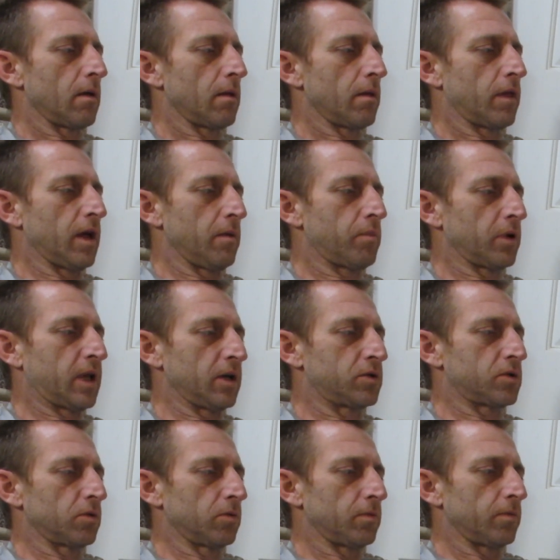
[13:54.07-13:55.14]
The
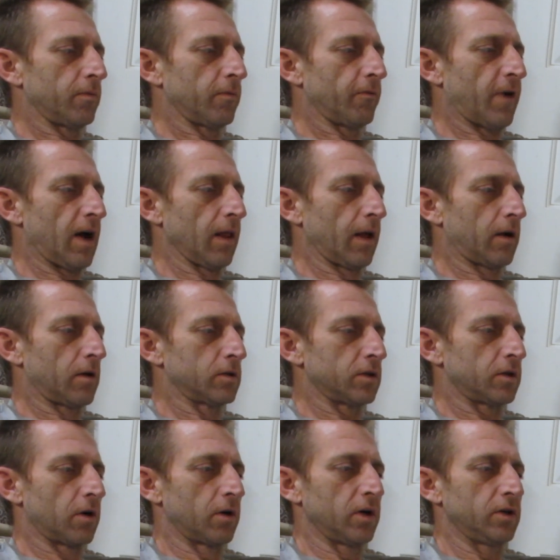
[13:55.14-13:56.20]
potential violators
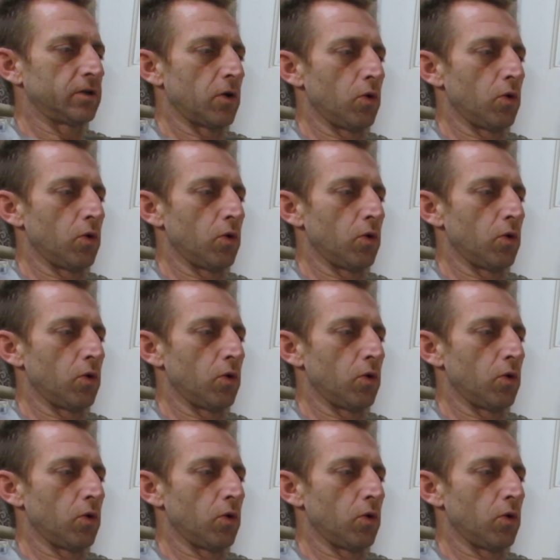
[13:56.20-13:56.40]
attorneys,